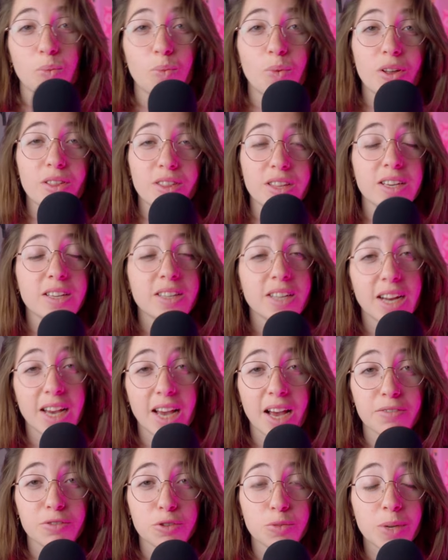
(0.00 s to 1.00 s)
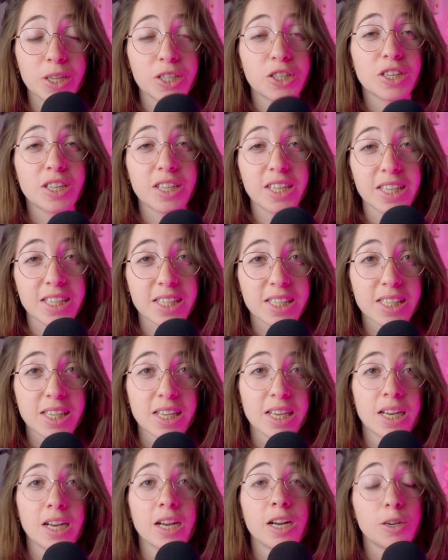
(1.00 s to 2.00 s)
One thing that I have to mention is,
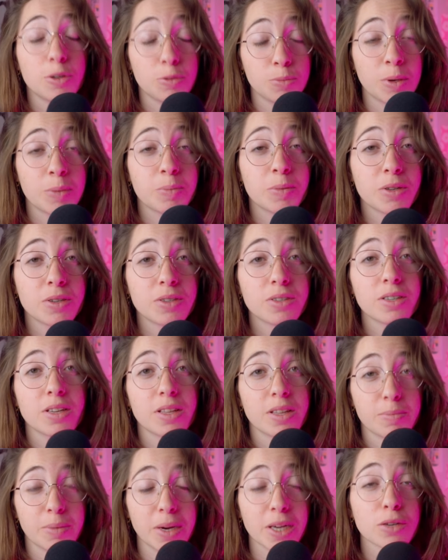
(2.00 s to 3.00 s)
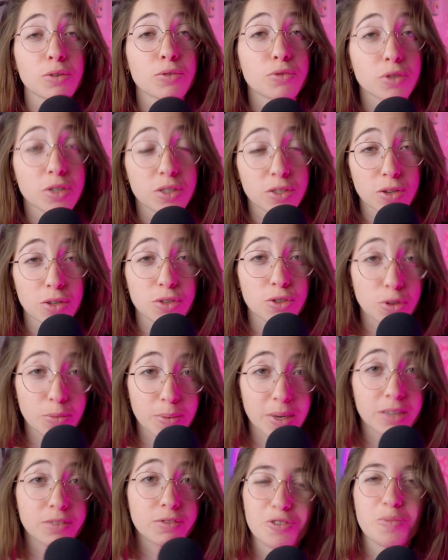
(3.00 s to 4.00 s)
remember the microphone I told you
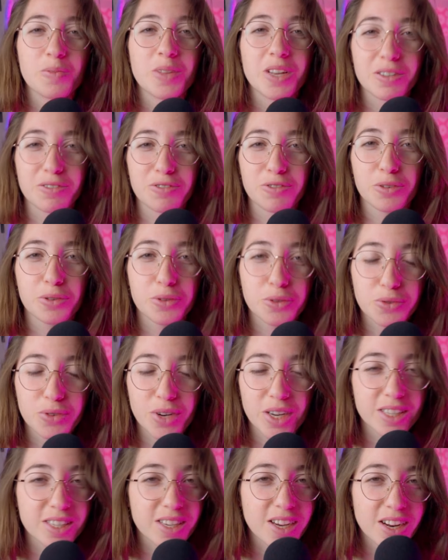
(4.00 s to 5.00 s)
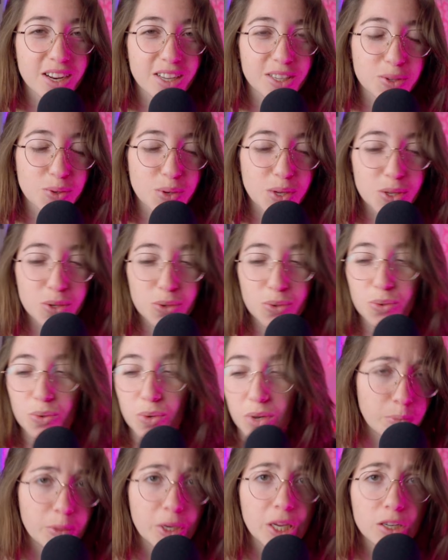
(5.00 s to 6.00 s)
about from that Focusrite Scarlett 282
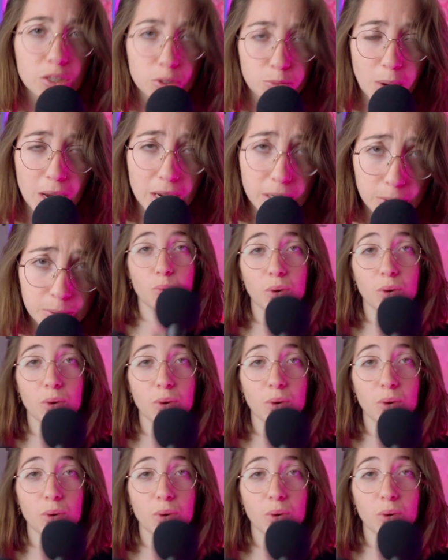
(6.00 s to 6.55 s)
beginners pack?